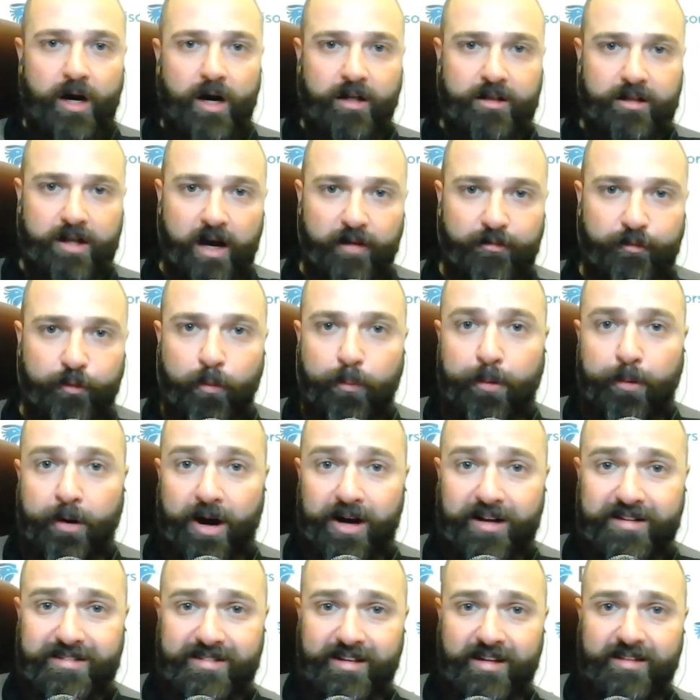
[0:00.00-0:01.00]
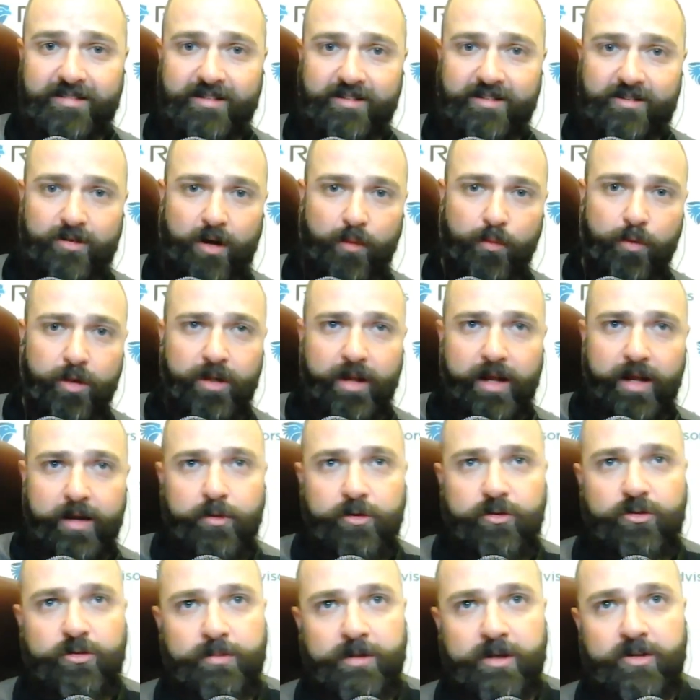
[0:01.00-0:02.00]
a thoughtful process. And so I really
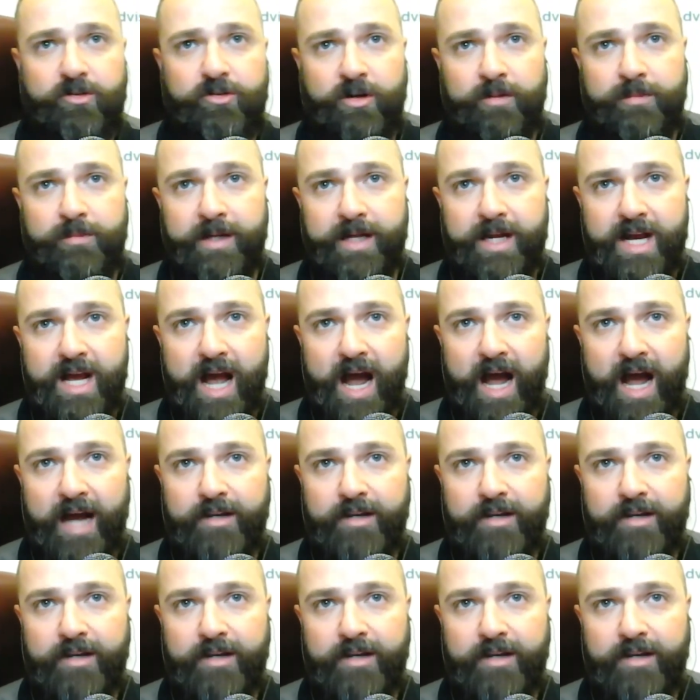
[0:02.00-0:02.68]
like what you mentioned to me.